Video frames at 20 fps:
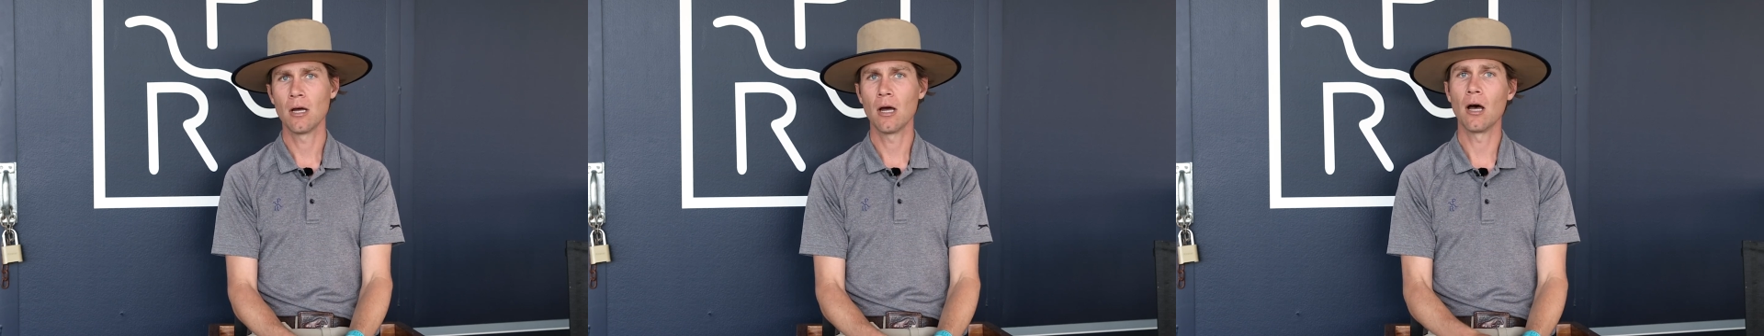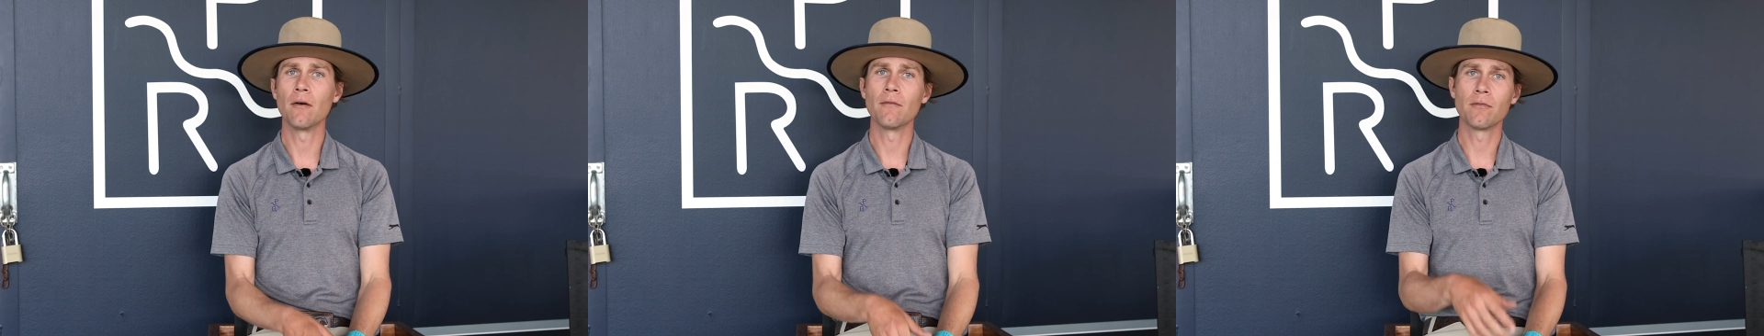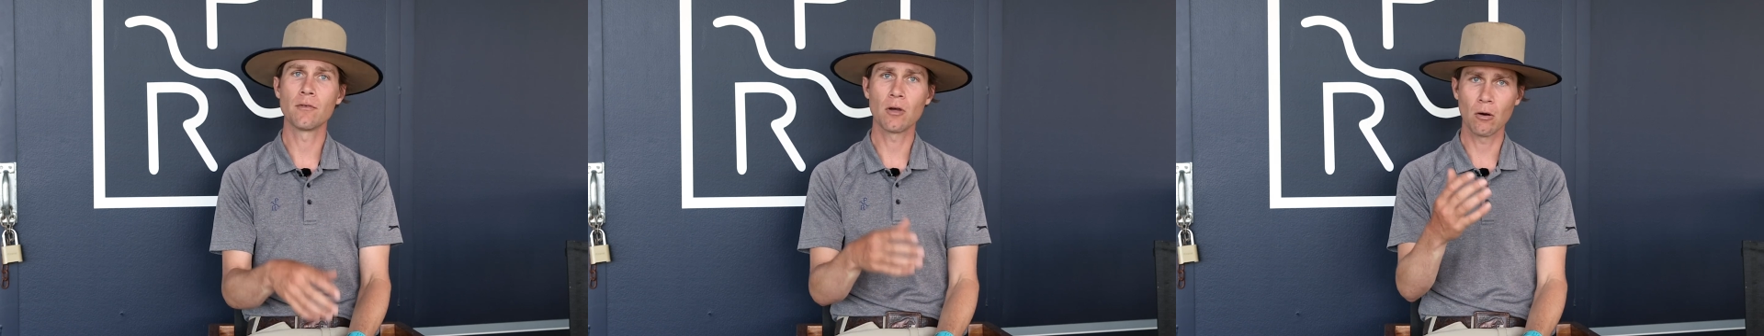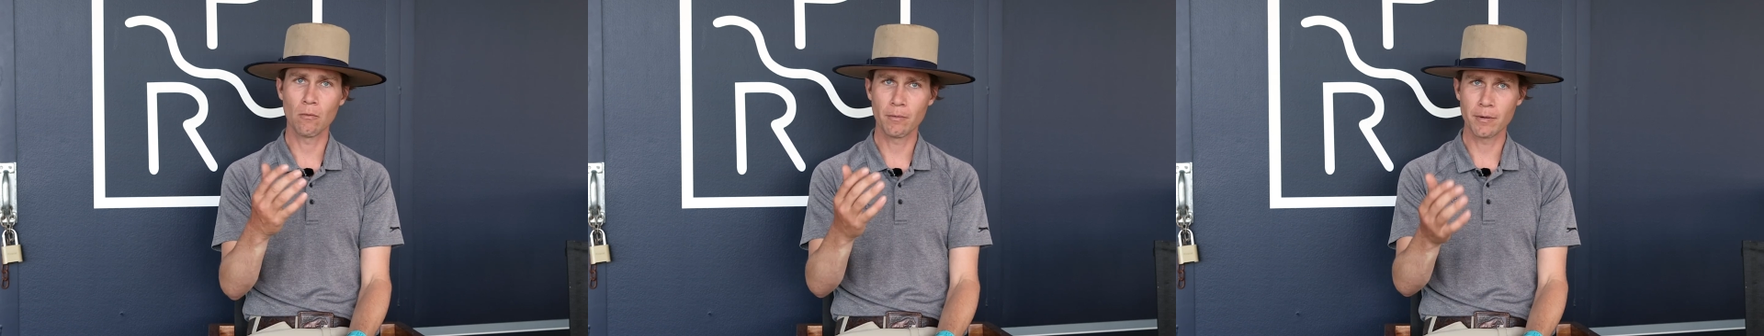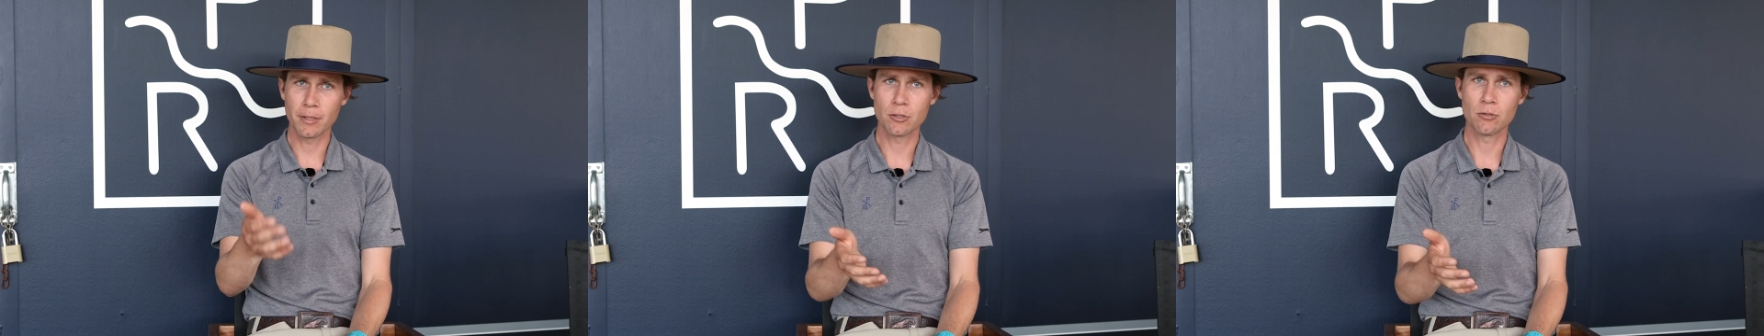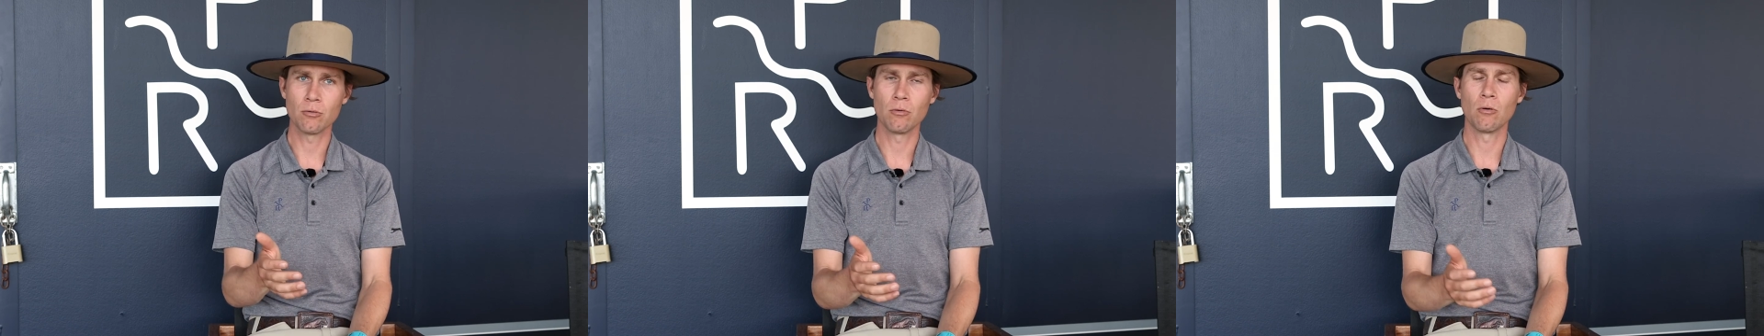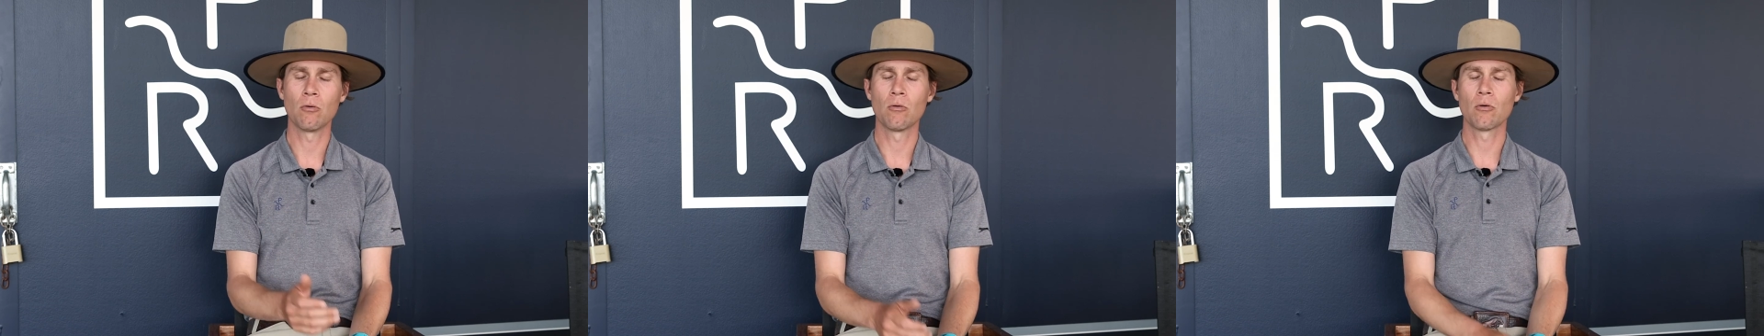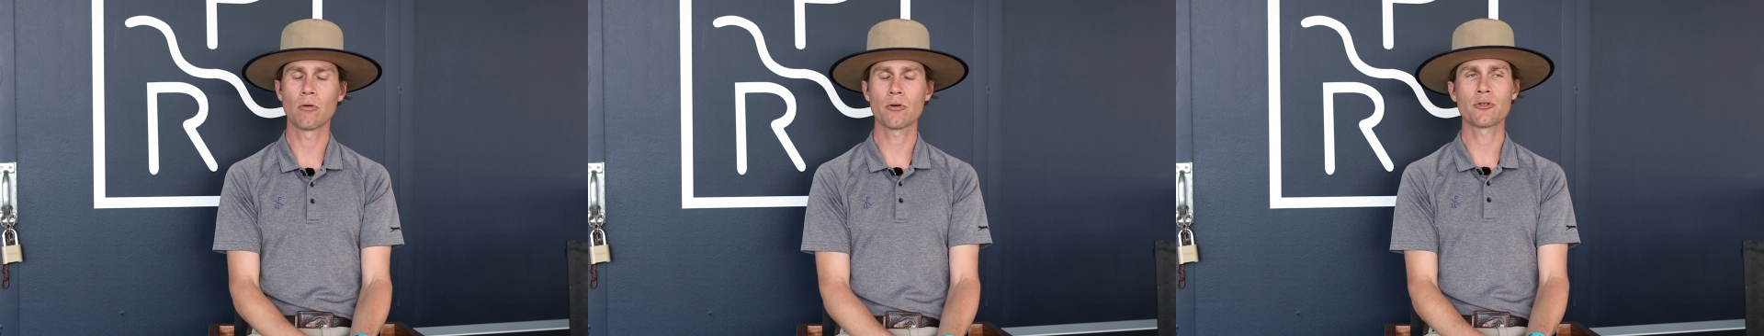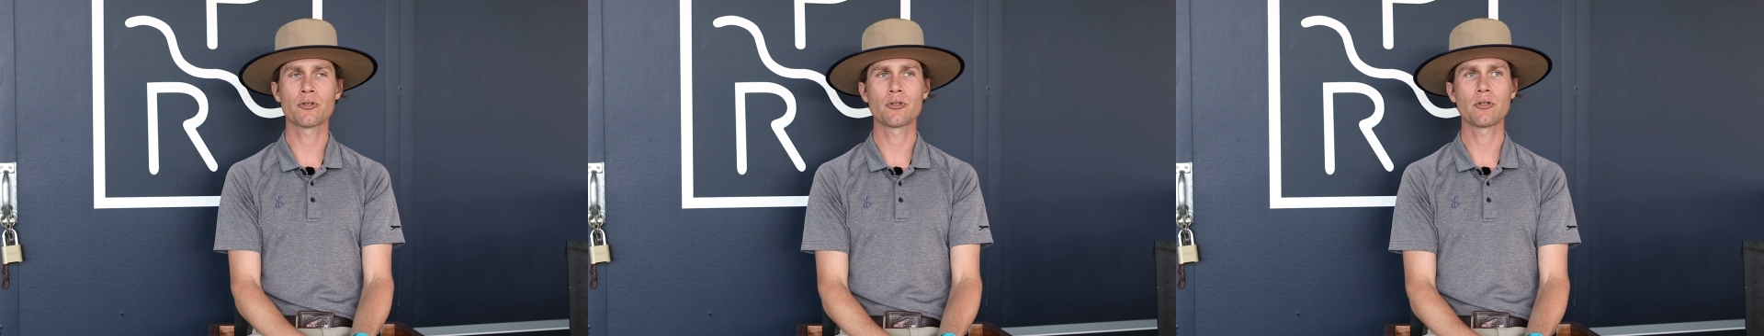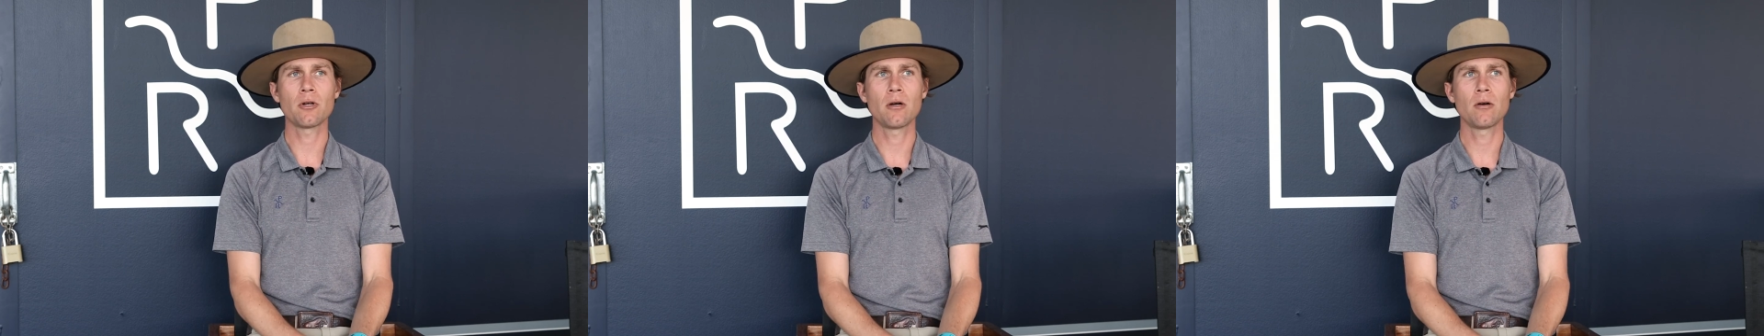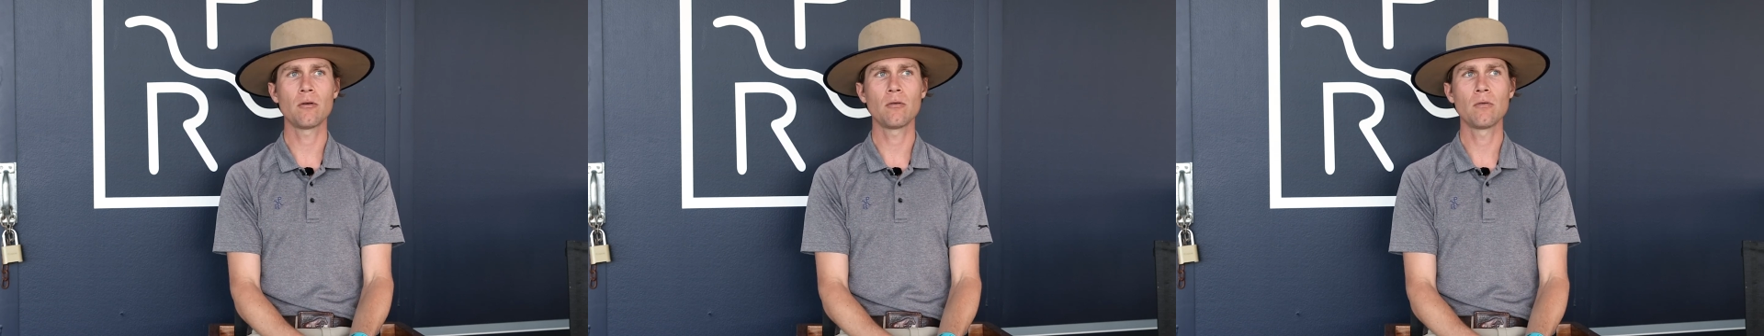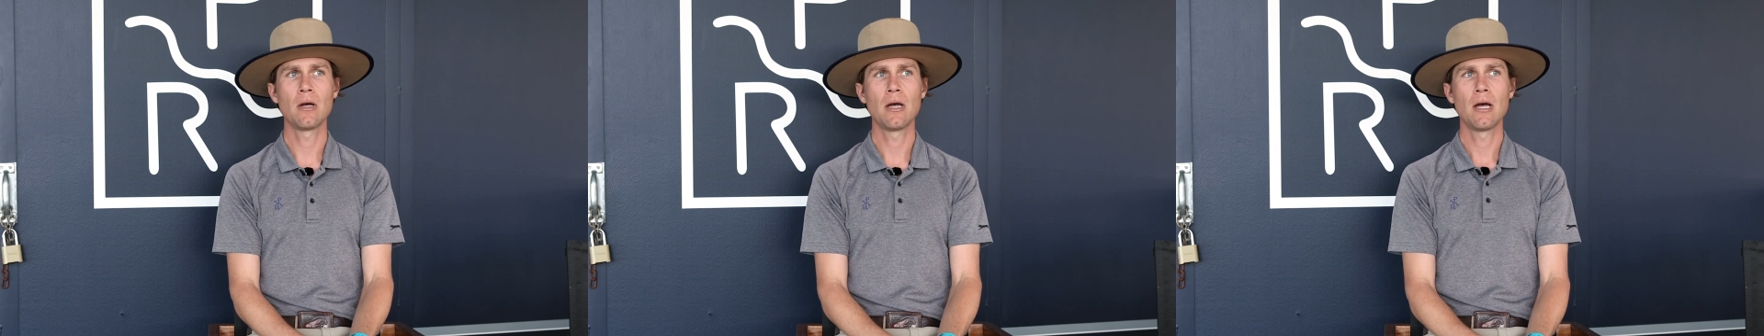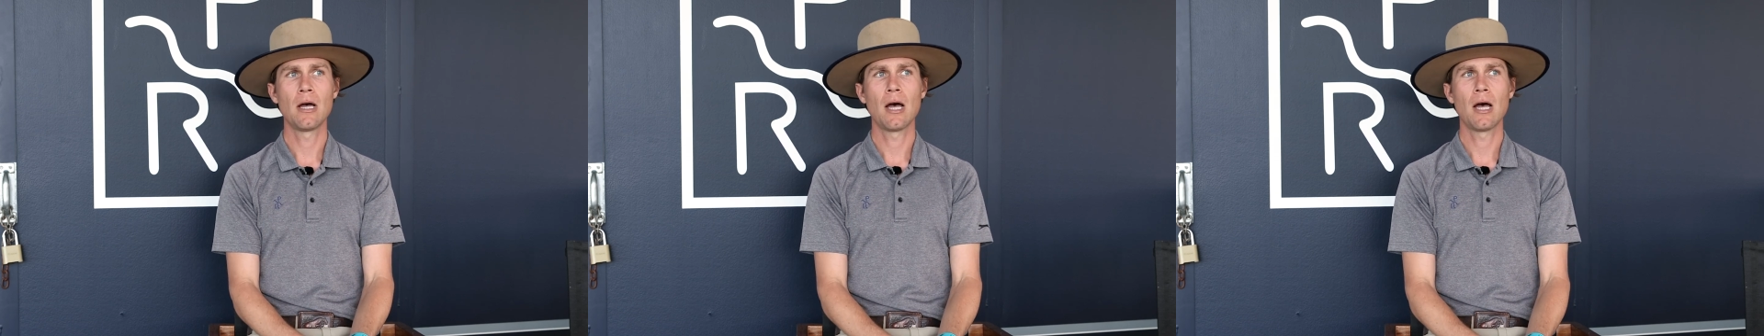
of going to a horse show.